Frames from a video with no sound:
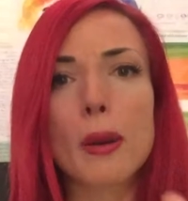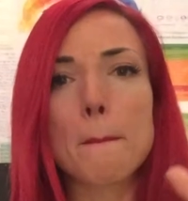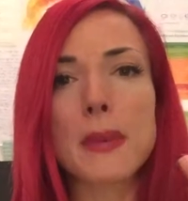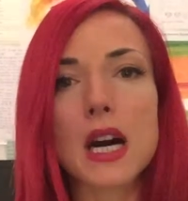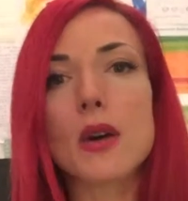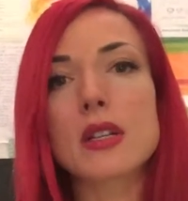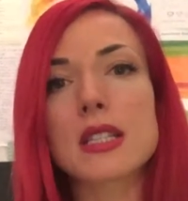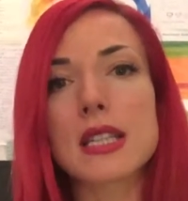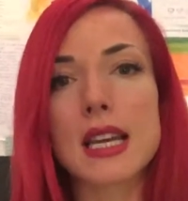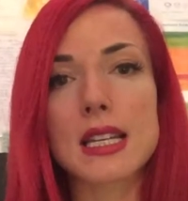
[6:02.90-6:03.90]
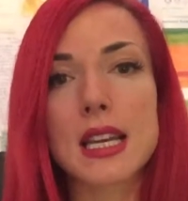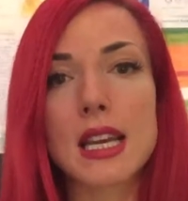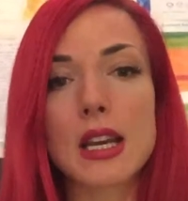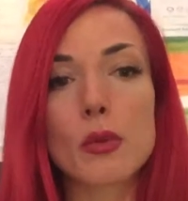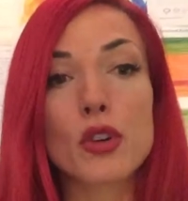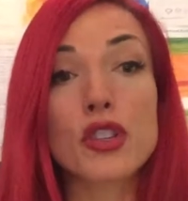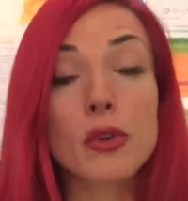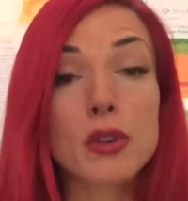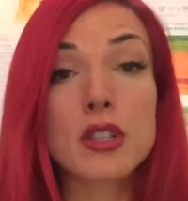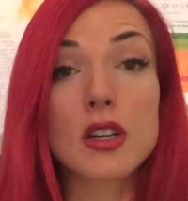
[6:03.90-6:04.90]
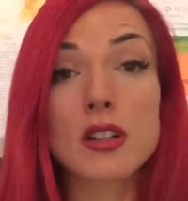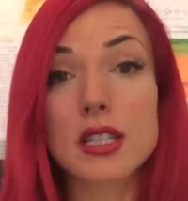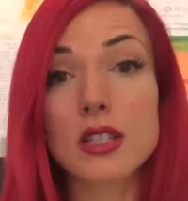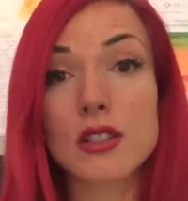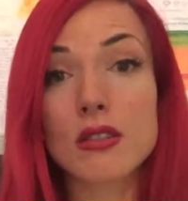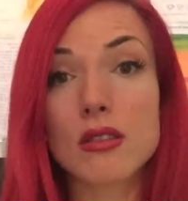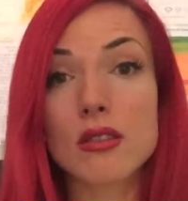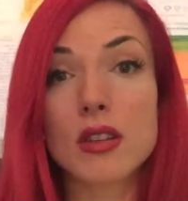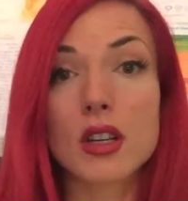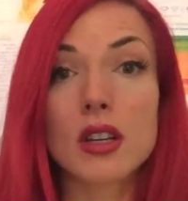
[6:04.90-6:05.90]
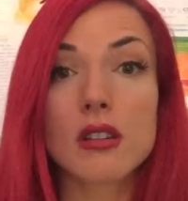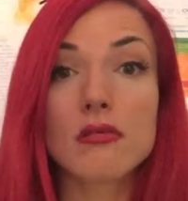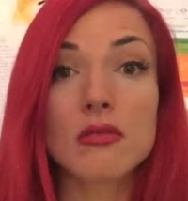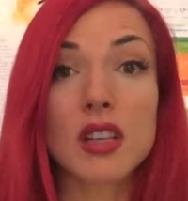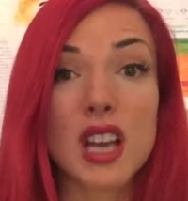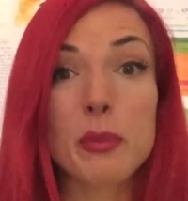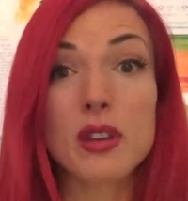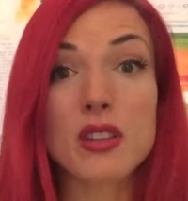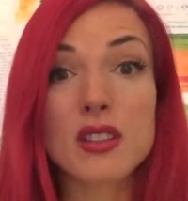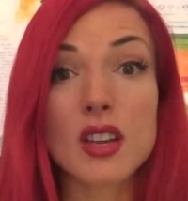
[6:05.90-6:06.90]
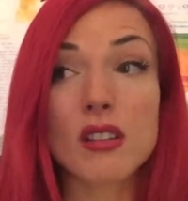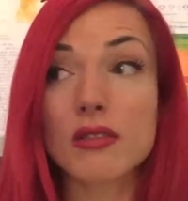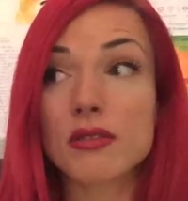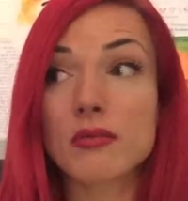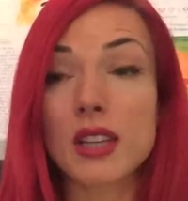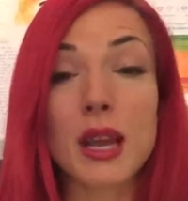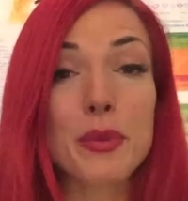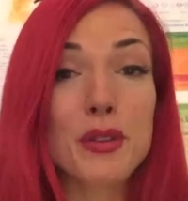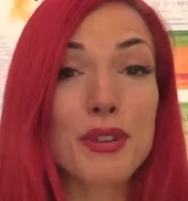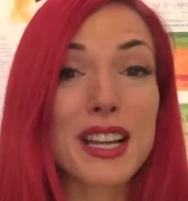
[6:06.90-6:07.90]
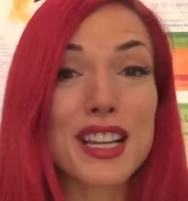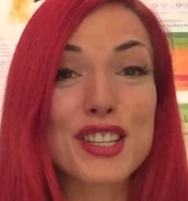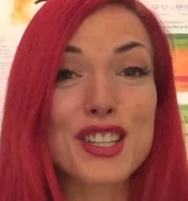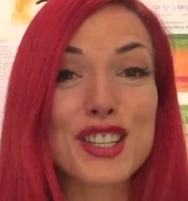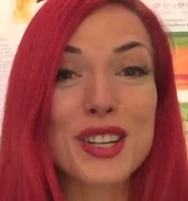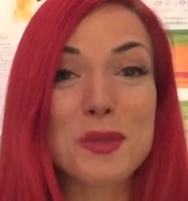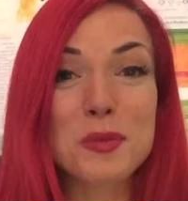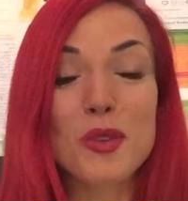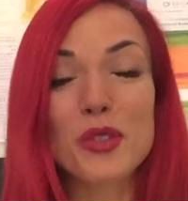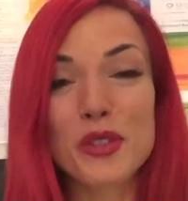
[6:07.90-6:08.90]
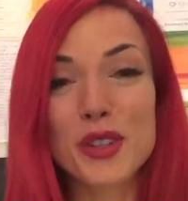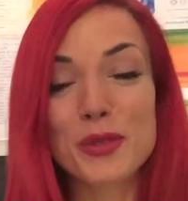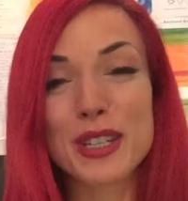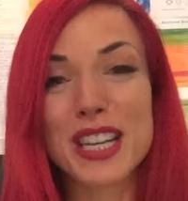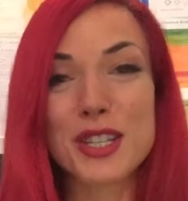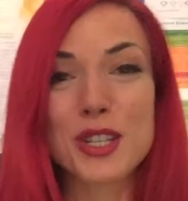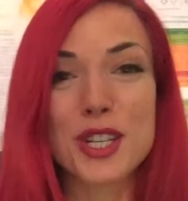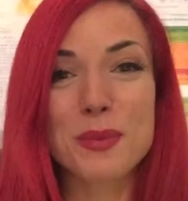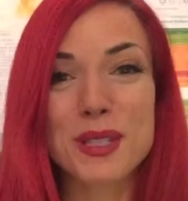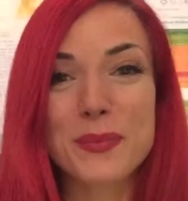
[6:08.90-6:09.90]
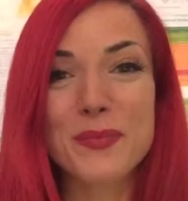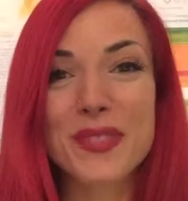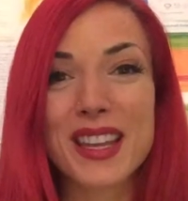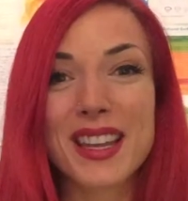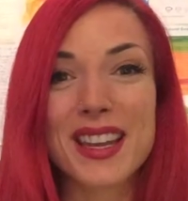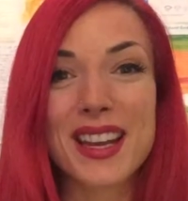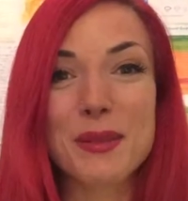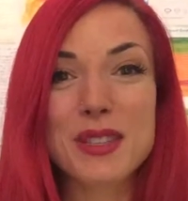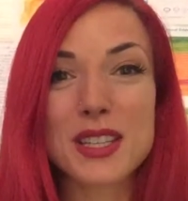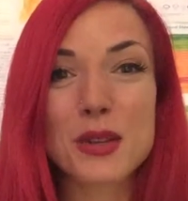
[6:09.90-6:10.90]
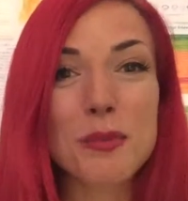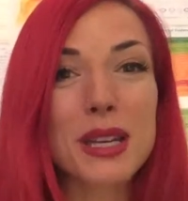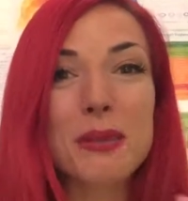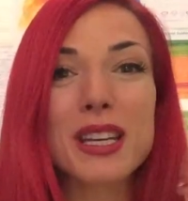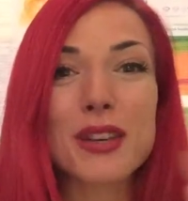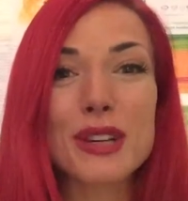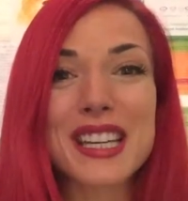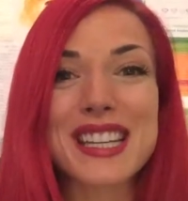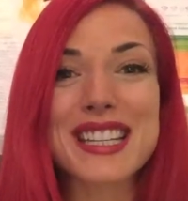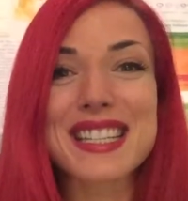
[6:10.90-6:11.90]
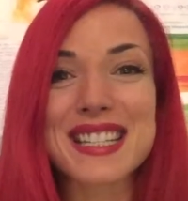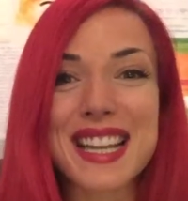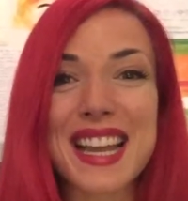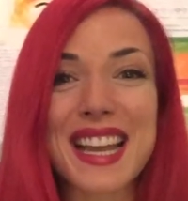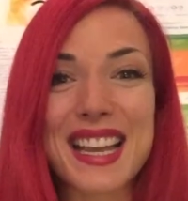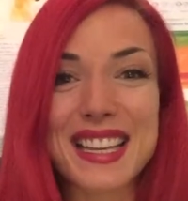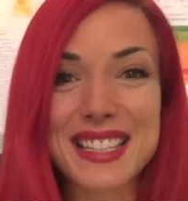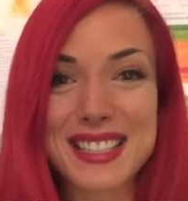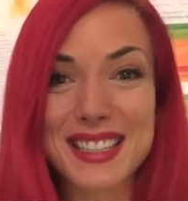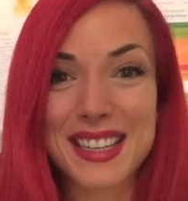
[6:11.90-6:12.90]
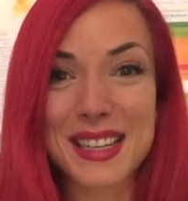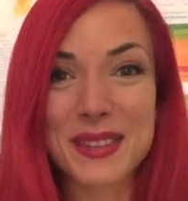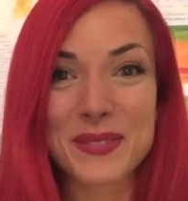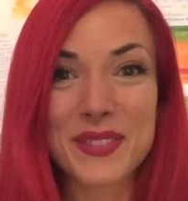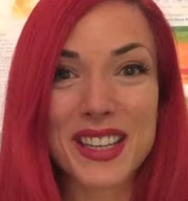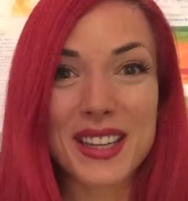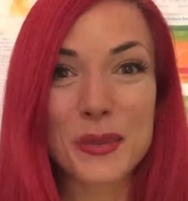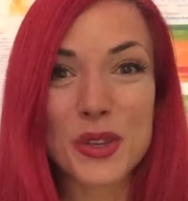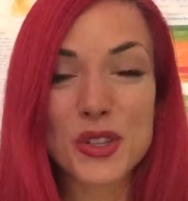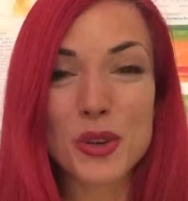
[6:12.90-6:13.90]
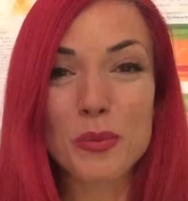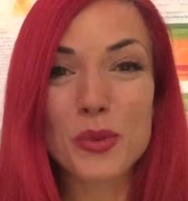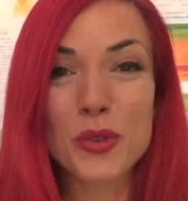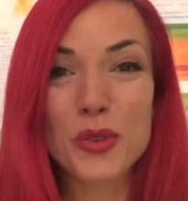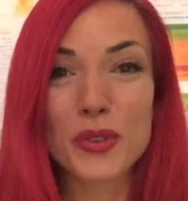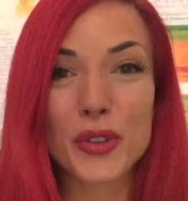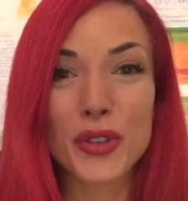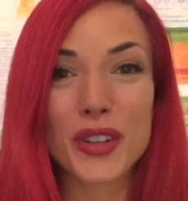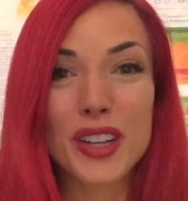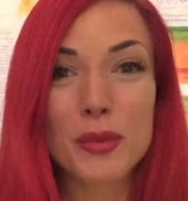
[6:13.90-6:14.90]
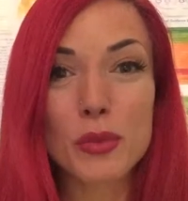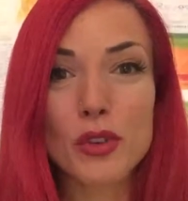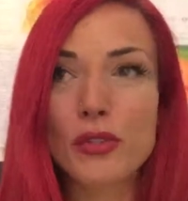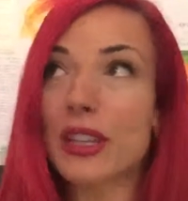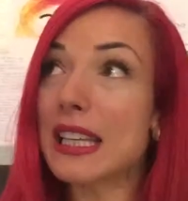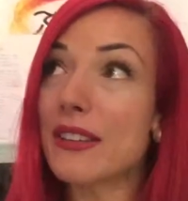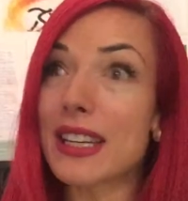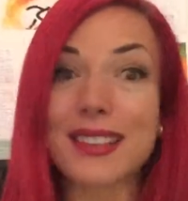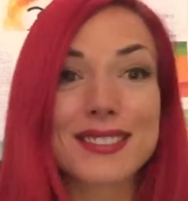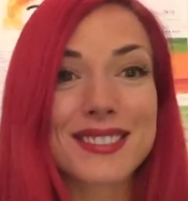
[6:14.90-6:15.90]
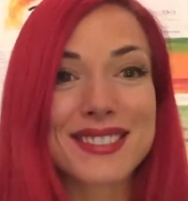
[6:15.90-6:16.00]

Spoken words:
empowered state, which then results into happier self, happier relationships, more fulfilled relationships. I'm sending you many, many greetings and wish you a beautiful, beautiful evening.